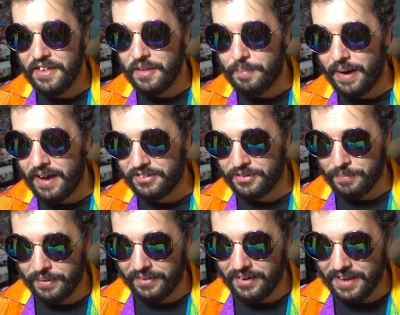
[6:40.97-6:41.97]
the
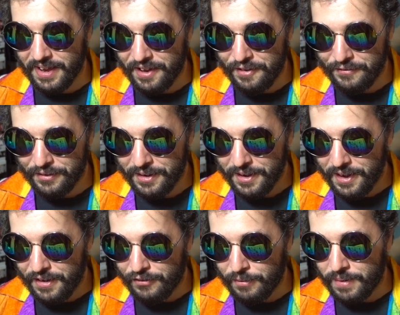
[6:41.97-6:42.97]
possibility of
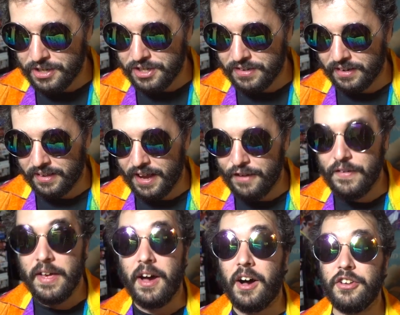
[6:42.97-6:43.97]
for much of their
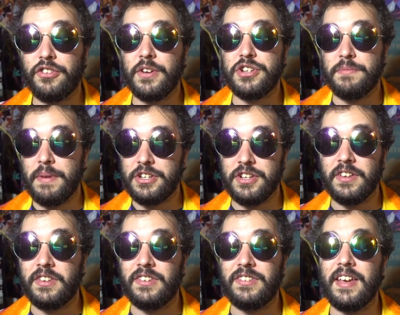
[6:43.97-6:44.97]
life. Also, I should mention,
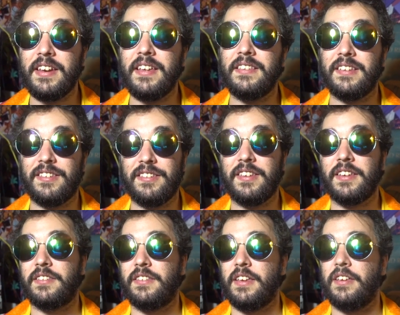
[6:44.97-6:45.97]
this is set in the
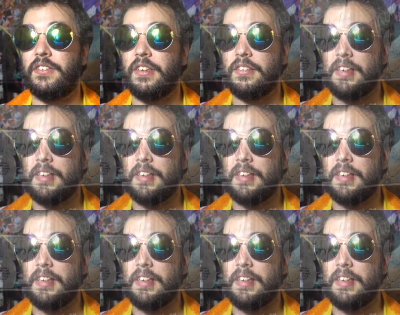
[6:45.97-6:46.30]
60s. It